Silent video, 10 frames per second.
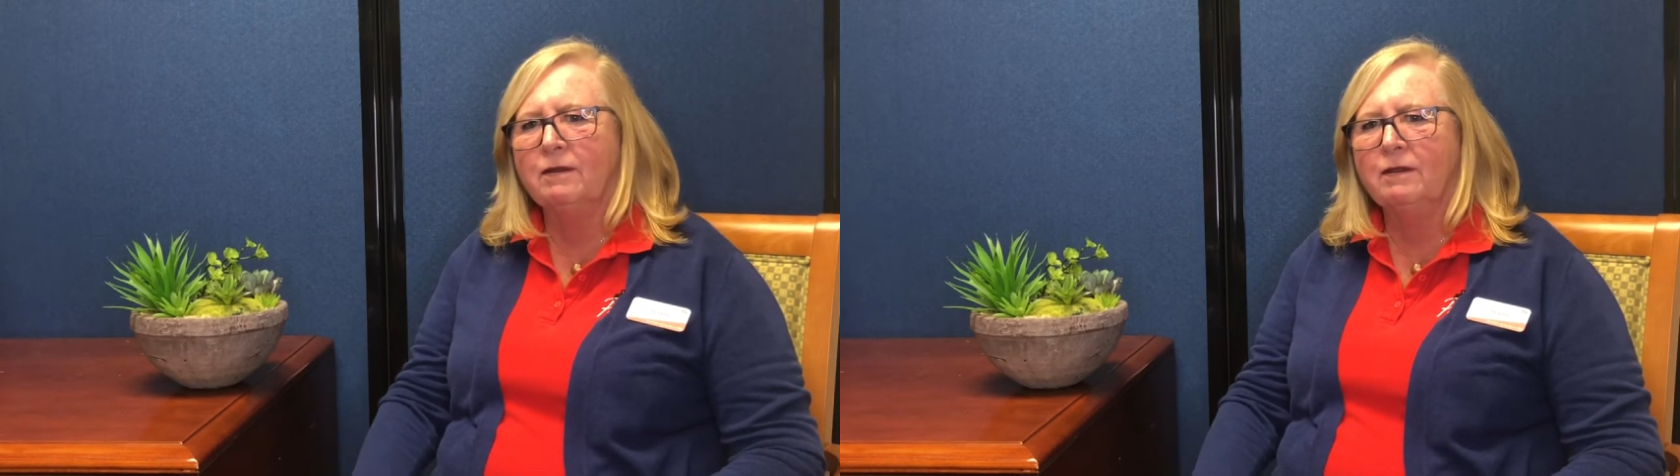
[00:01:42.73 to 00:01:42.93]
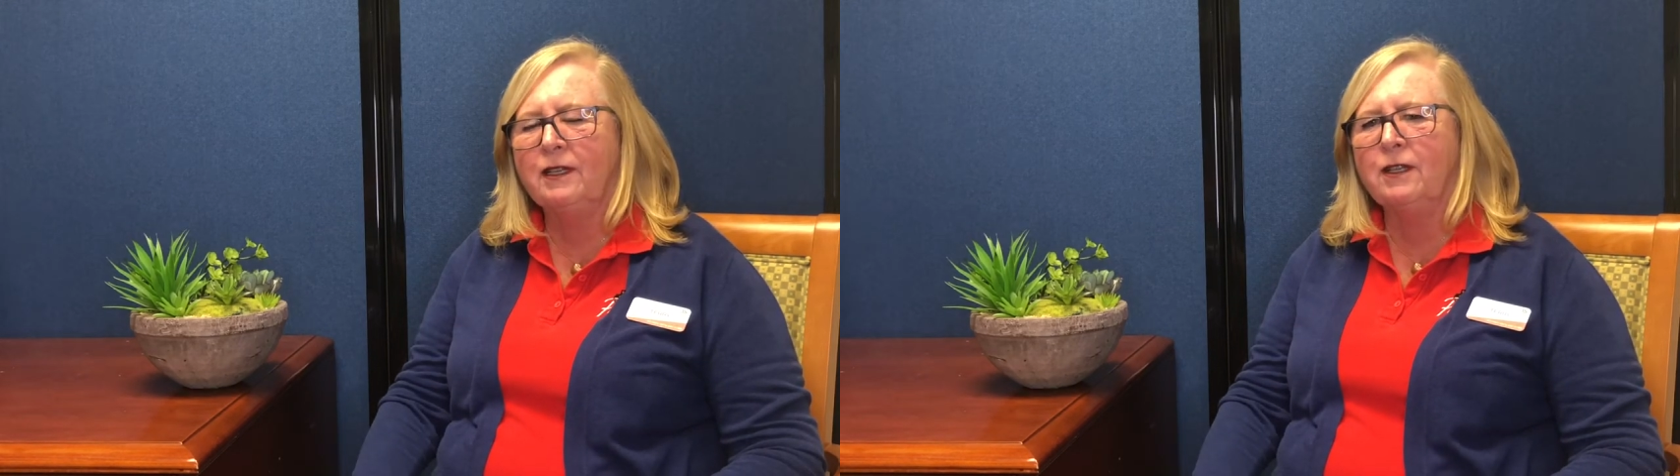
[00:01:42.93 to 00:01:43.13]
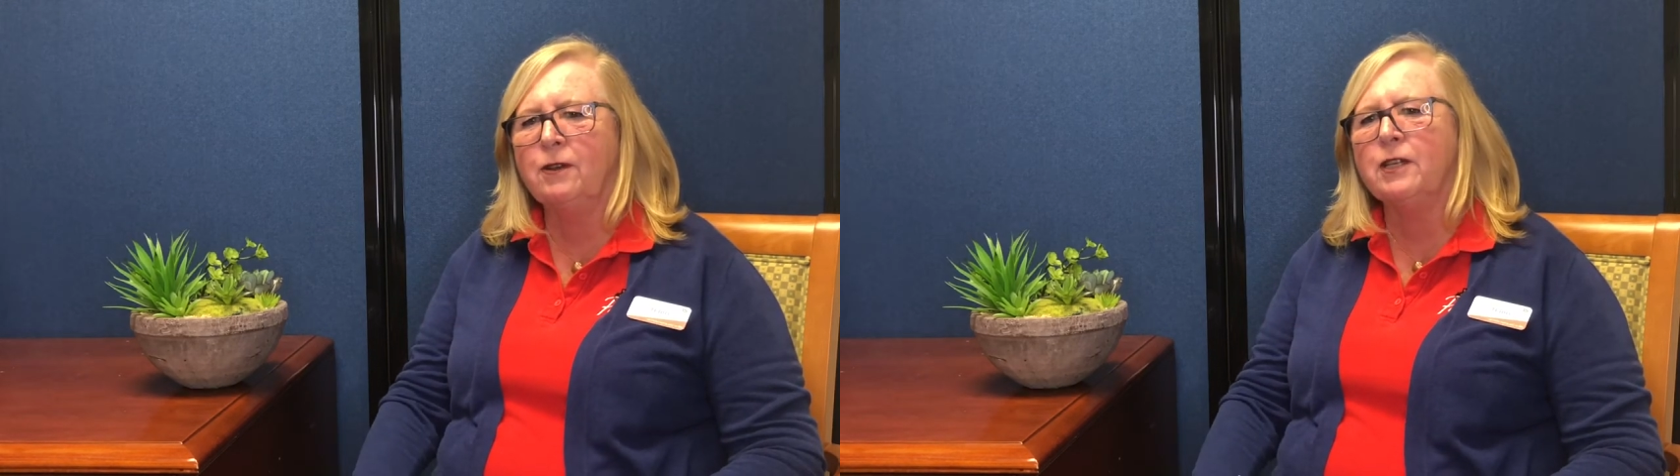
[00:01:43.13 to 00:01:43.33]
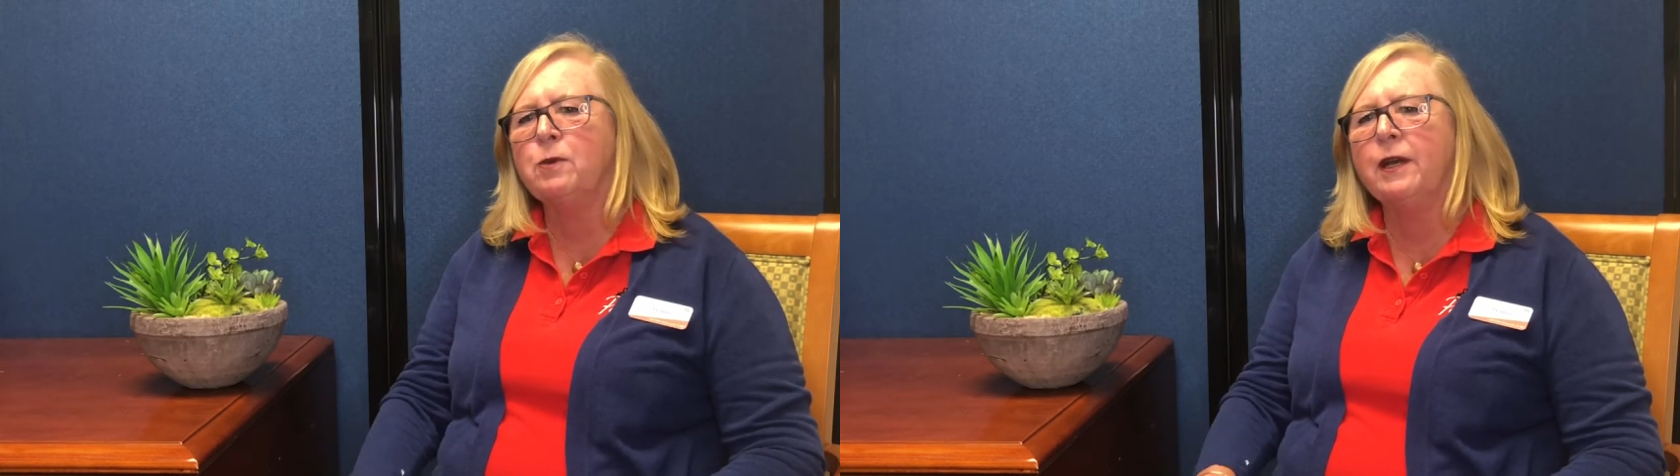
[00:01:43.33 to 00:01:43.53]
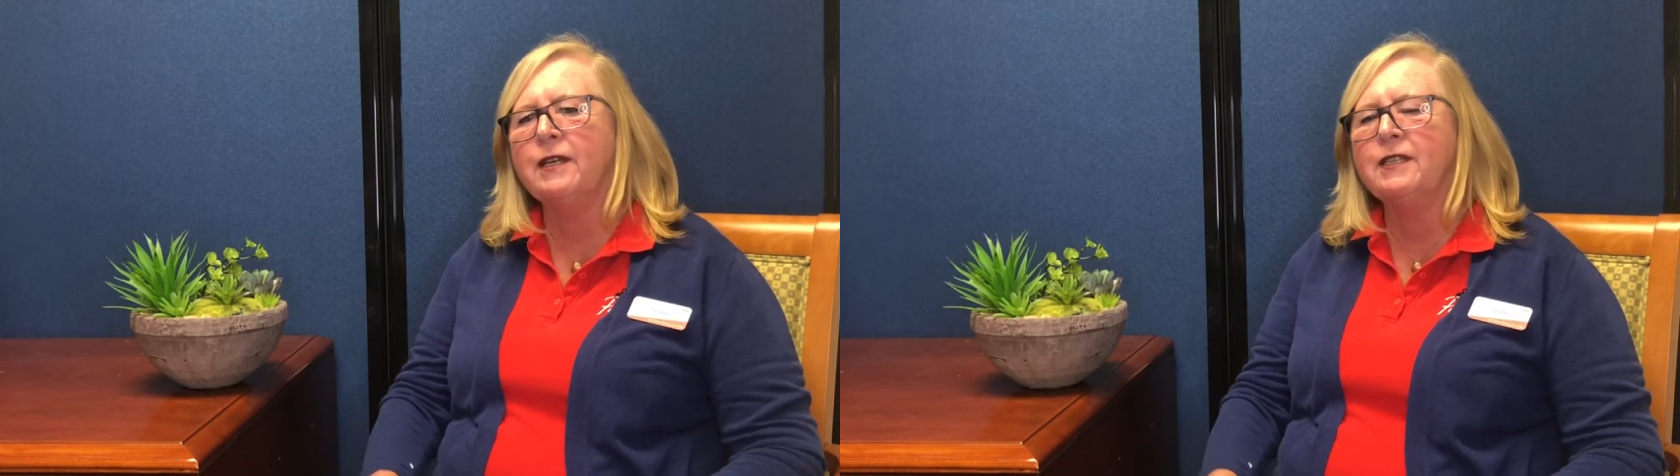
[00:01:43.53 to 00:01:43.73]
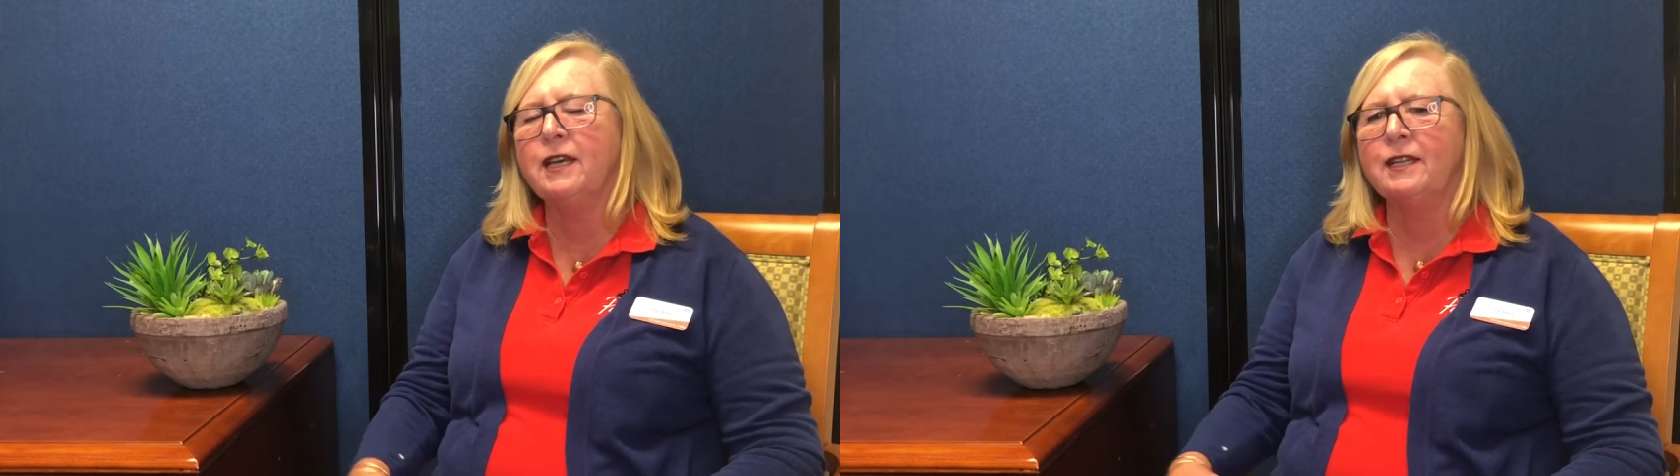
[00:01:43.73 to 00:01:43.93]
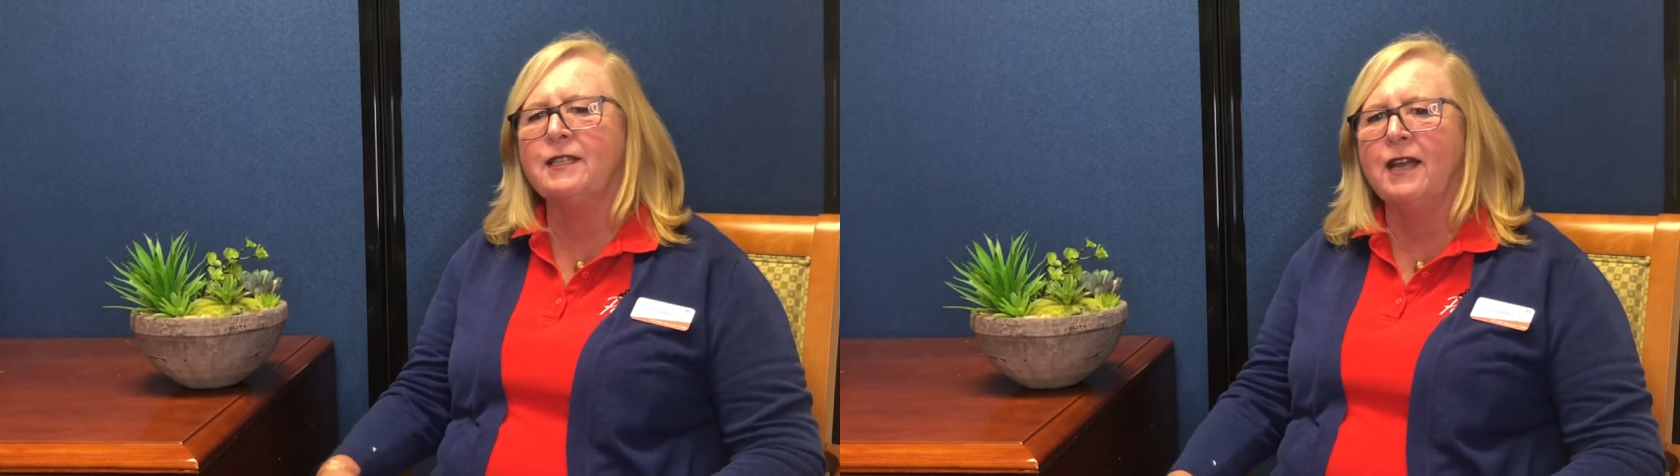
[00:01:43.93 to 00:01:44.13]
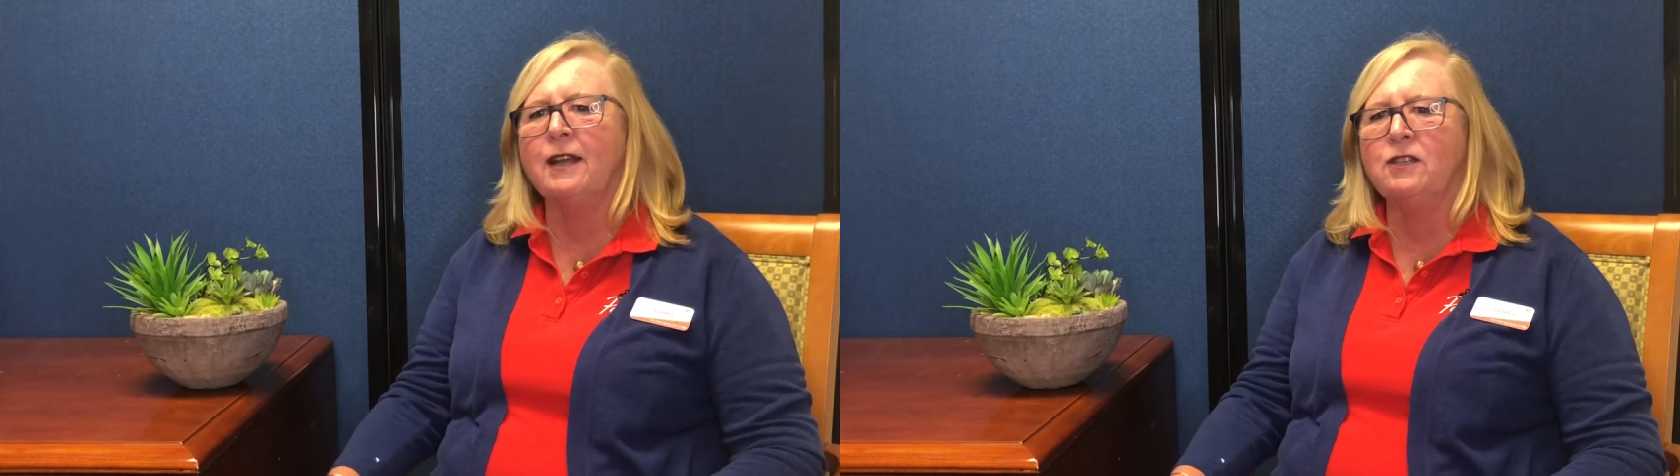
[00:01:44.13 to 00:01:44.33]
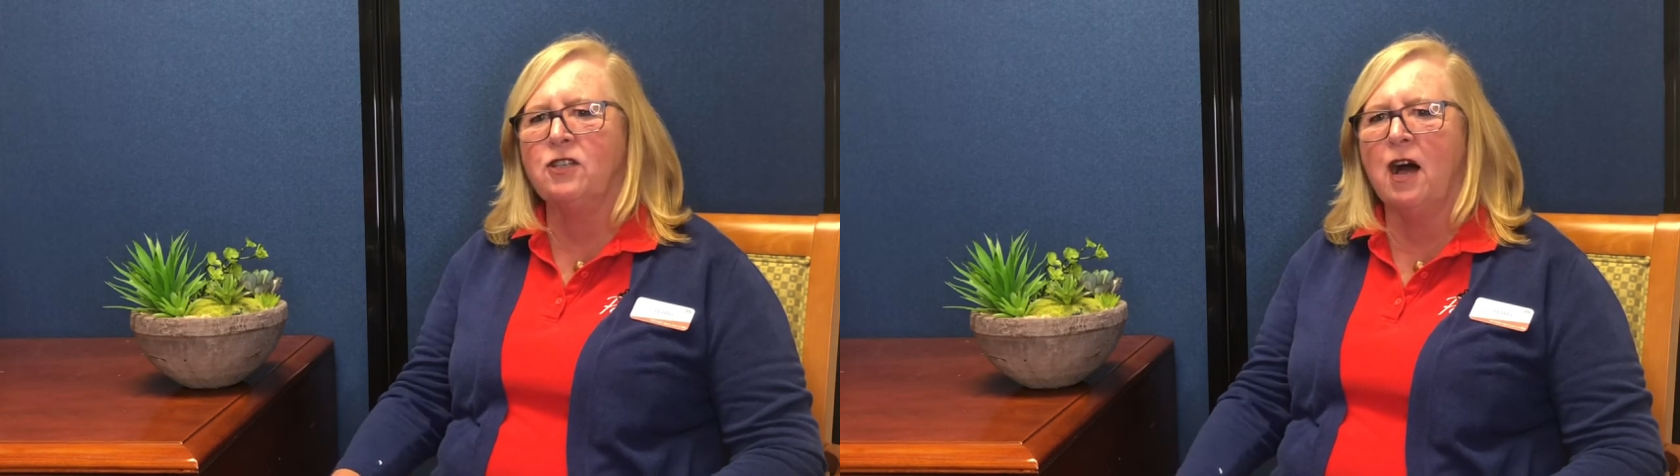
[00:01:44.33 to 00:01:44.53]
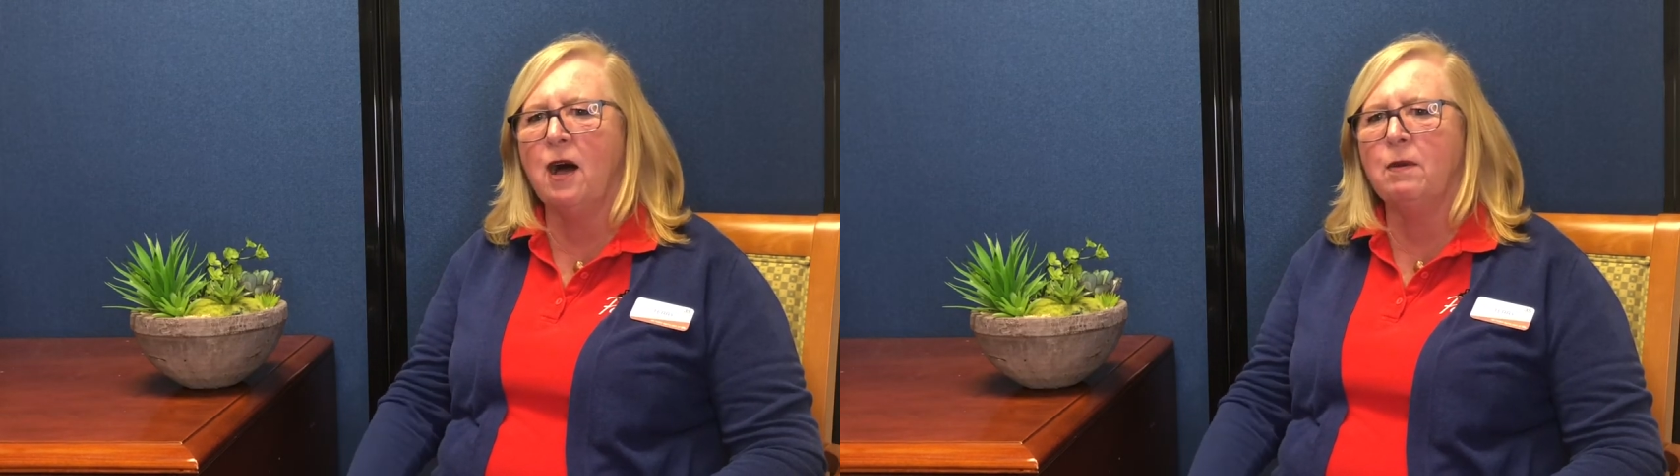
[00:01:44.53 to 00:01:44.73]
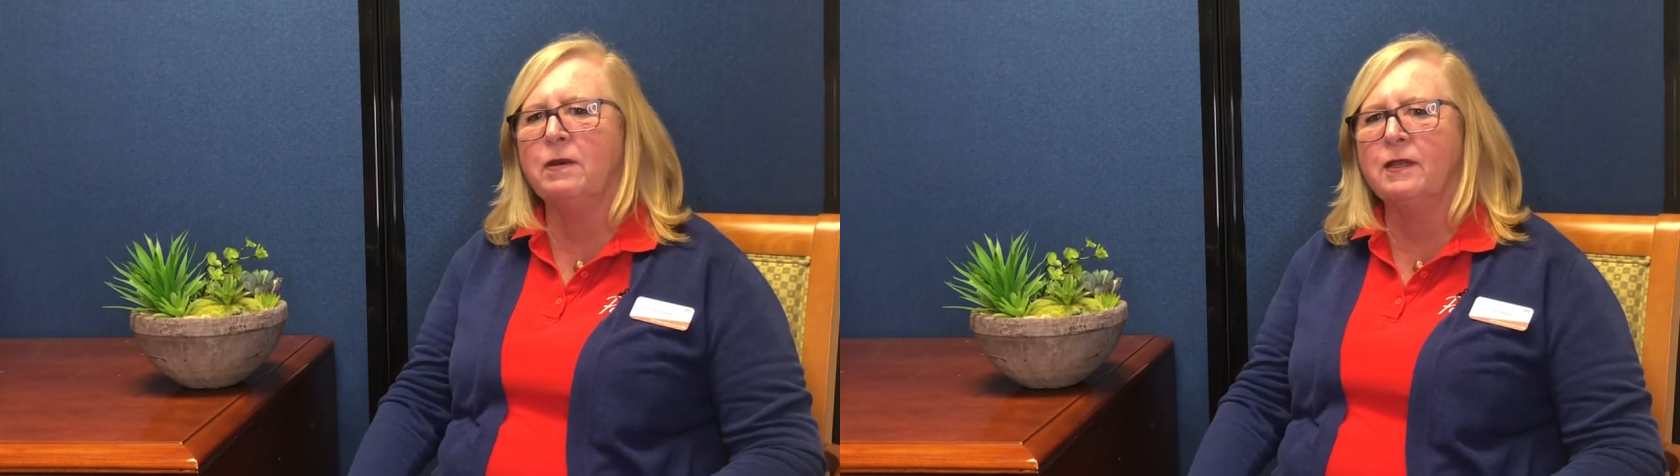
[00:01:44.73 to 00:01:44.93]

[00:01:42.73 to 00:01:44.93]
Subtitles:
You know, that's why I say it's not a job.